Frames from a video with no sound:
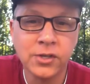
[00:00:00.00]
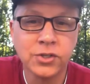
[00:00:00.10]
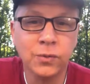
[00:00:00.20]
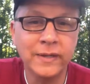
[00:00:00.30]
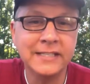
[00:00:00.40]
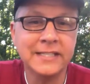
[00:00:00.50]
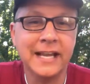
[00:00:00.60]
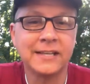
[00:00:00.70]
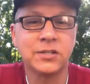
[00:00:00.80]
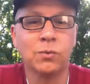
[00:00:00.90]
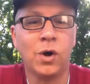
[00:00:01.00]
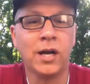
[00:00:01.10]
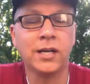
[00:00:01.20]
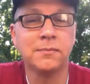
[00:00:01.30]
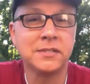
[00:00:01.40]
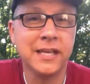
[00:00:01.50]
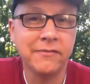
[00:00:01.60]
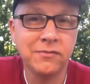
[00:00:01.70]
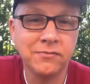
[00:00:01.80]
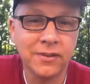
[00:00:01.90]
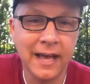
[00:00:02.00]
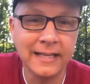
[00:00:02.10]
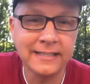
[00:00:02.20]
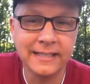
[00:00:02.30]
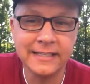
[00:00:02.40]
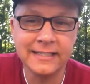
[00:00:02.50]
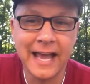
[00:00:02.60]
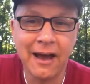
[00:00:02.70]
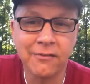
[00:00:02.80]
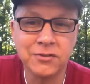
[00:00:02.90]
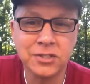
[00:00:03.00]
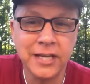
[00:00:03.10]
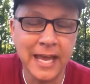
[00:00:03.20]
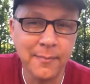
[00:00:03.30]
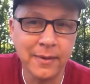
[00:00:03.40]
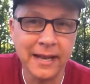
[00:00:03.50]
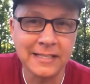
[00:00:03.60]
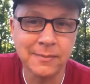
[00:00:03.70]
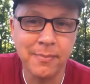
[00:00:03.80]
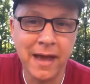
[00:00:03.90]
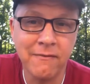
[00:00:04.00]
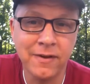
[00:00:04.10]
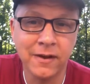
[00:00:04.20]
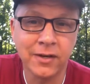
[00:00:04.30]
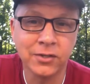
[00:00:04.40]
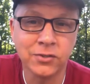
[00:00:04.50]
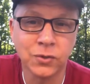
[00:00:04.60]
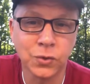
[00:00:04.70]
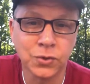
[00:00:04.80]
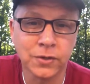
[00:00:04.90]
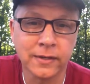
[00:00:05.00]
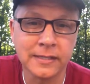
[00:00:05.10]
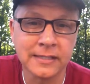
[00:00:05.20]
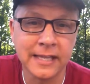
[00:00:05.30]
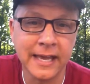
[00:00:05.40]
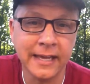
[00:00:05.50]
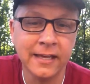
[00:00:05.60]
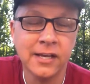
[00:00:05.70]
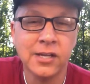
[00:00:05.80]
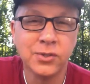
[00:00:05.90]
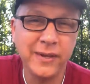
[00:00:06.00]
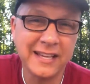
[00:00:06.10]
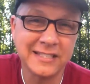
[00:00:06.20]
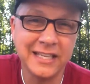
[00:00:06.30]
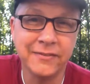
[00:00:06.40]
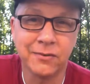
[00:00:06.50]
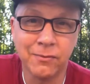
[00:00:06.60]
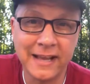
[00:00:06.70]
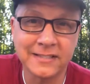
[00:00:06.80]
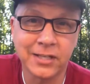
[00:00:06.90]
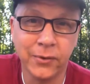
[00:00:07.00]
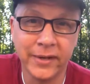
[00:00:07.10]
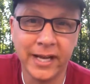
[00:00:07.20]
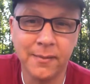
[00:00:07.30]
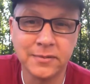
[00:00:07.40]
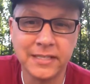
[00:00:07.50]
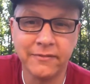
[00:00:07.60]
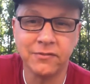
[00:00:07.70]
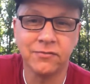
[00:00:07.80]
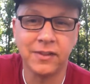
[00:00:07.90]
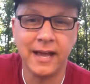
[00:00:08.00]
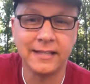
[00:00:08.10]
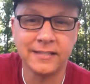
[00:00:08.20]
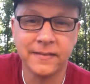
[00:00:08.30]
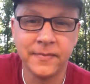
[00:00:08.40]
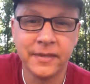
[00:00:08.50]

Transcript: so Winston has to walk up seven flights and he's out of shape and has a bad varicose ulcer on his leg, so he has to even rest going up seven flights.